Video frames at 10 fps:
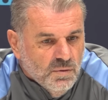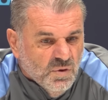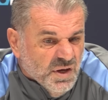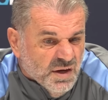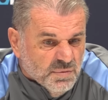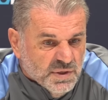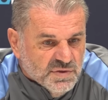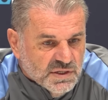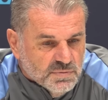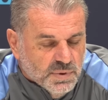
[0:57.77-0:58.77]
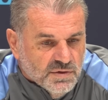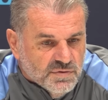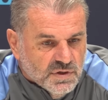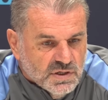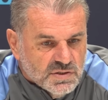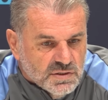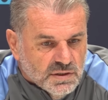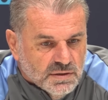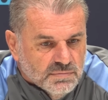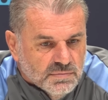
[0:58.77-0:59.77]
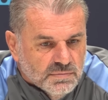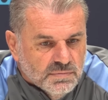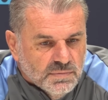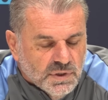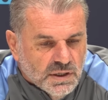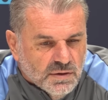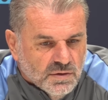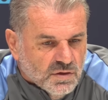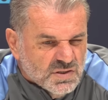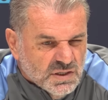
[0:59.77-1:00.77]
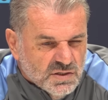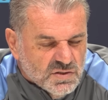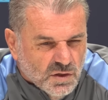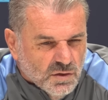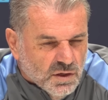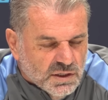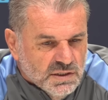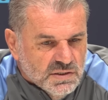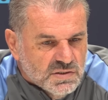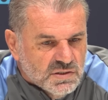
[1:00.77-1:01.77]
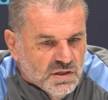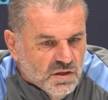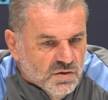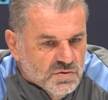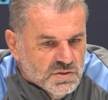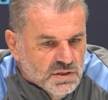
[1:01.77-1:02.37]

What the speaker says: Well, yeah. I mean, if he doesn't play for us, you know, and like I said, it's not like he's close,